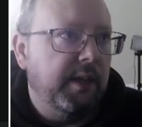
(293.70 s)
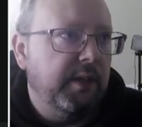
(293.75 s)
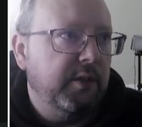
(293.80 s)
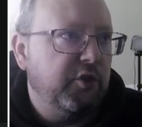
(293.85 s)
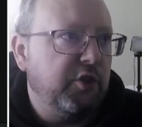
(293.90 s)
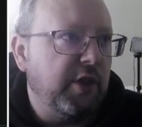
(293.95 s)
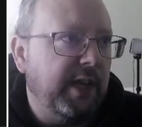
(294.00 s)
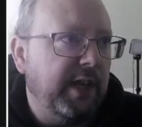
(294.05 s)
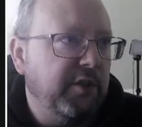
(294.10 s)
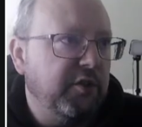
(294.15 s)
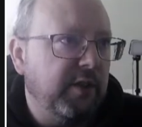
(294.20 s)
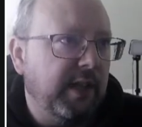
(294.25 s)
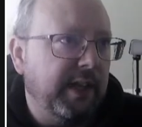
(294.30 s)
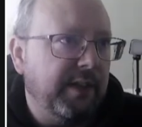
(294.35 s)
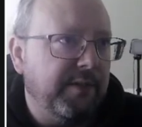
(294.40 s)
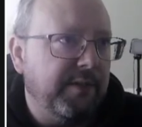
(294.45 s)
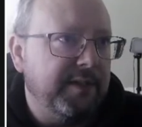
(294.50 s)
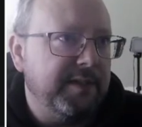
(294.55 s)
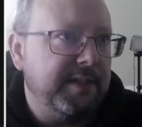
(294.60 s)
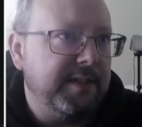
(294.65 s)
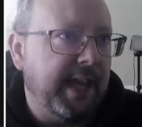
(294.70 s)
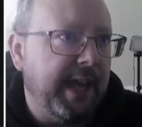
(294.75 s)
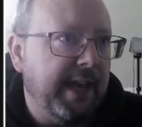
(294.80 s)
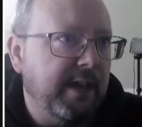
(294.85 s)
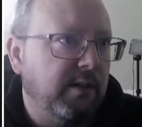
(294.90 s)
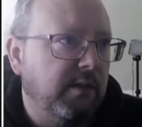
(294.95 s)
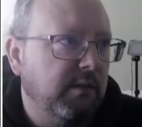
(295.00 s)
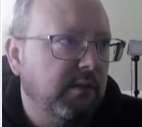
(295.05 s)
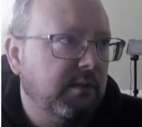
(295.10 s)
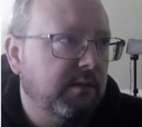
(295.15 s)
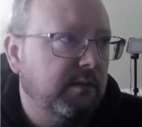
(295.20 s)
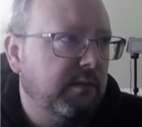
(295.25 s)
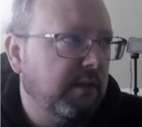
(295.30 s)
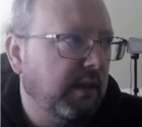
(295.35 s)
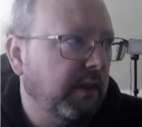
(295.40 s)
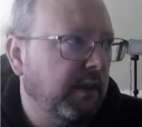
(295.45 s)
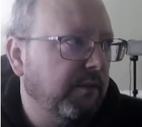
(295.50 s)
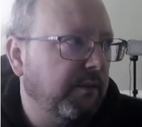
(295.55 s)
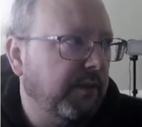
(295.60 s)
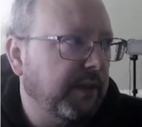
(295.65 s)
change like the scale
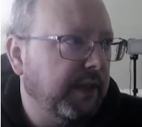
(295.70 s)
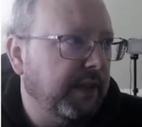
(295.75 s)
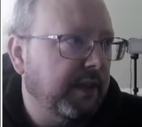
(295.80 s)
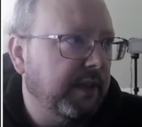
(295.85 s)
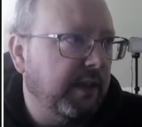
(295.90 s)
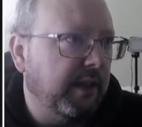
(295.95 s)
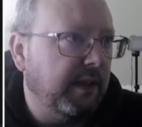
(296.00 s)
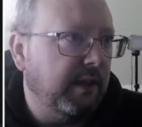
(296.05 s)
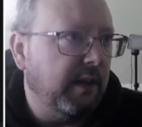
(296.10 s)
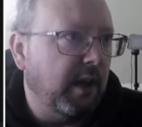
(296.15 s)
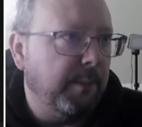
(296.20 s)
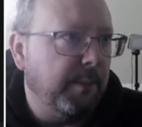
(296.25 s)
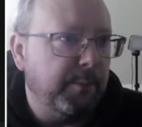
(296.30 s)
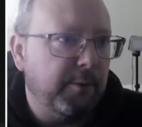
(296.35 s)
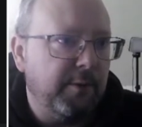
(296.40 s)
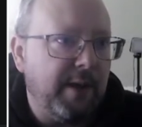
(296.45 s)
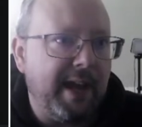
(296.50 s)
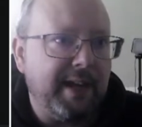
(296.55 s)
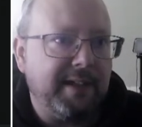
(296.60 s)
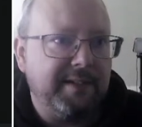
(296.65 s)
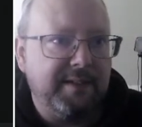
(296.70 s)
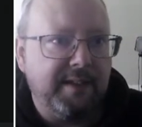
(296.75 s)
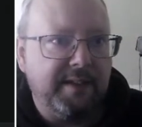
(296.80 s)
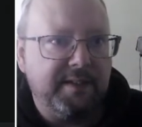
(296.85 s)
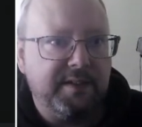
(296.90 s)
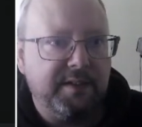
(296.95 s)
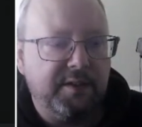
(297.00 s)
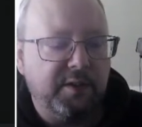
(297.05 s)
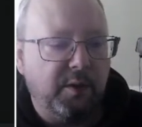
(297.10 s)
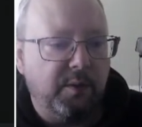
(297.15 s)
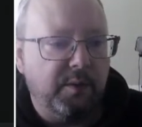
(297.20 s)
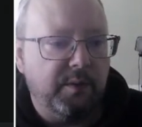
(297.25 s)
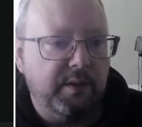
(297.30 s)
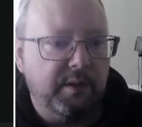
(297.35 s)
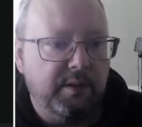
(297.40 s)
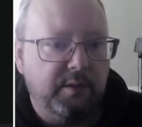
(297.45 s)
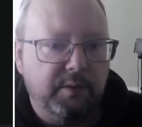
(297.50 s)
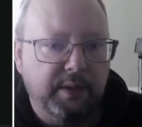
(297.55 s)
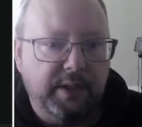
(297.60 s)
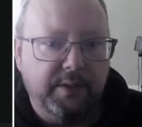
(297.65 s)
upper axis, so
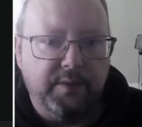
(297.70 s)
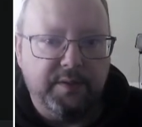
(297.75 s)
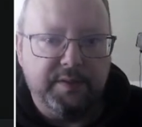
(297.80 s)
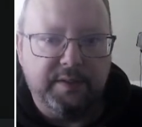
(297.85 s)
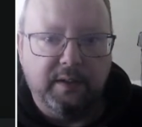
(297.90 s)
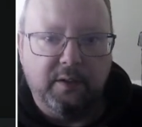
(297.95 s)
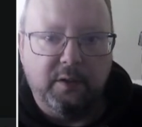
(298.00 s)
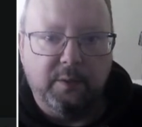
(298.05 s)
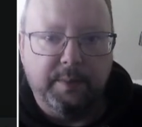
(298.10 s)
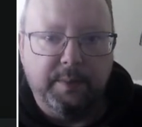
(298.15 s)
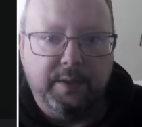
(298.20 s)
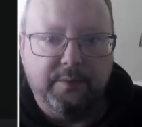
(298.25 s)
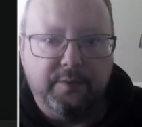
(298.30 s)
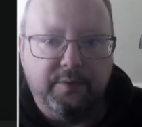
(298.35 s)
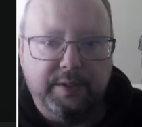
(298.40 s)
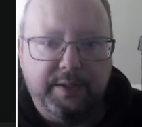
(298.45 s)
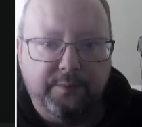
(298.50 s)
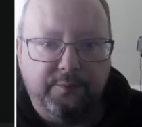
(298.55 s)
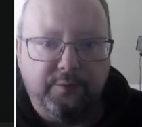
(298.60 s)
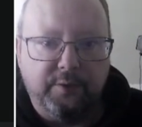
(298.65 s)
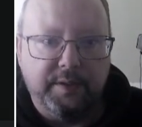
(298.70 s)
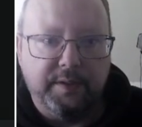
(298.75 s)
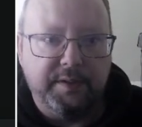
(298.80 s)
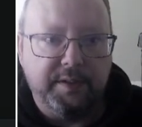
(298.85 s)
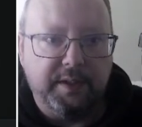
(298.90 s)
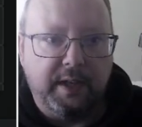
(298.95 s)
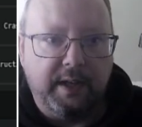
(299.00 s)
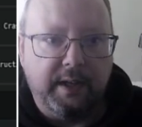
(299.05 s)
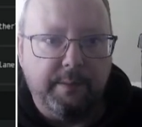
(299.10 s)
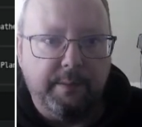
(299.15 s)
it'll give us a little bit of a different